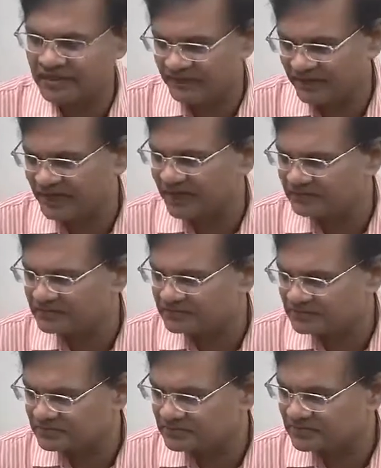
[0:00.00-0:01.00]
even now.
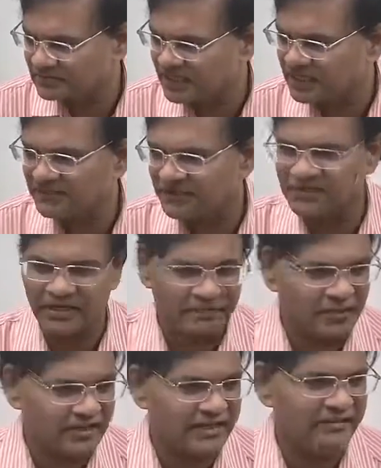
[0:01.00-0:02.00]
It was set up
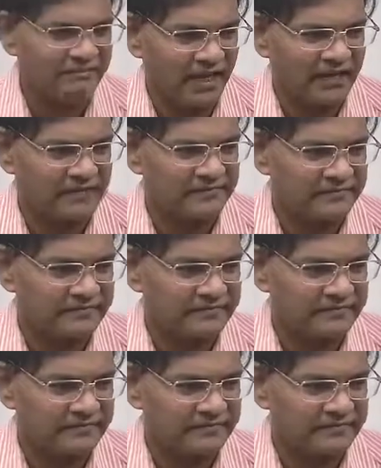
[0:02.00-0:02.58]
long time back.